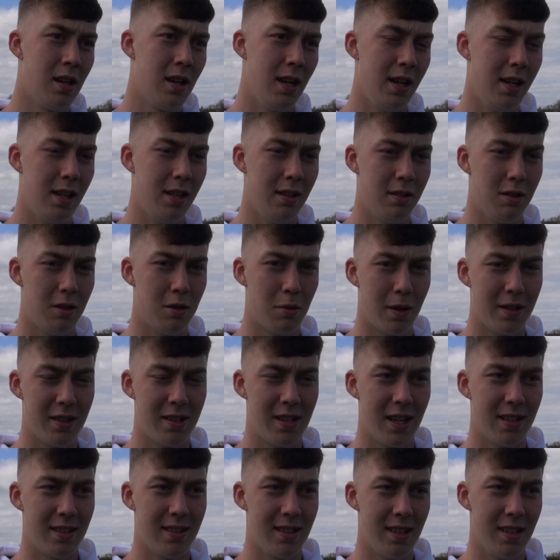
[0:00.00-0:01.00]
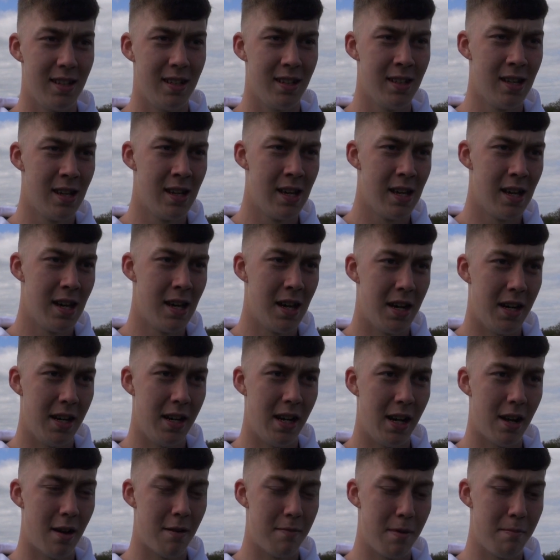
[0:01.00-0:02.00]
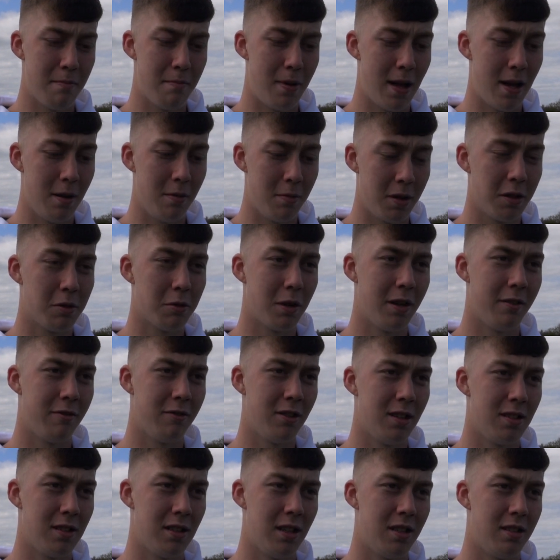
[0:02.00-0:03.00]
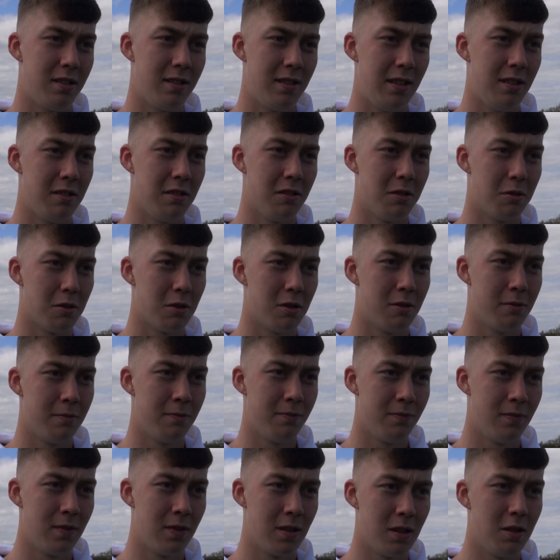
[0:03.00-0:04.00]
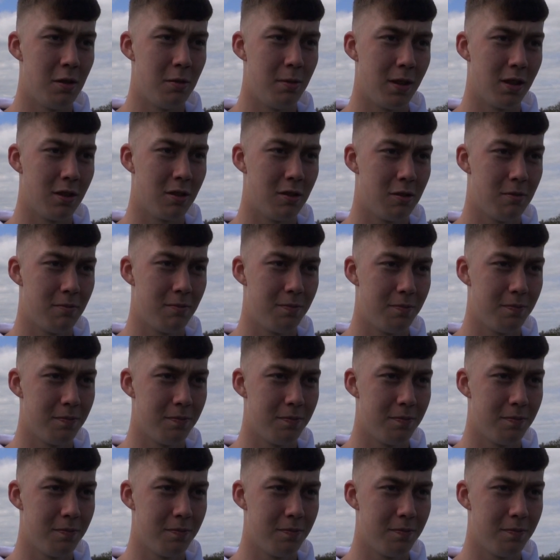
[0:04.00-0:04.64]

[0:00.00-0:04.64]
in 2018, and then I've been playing with the 23s this season as well, so it's been good.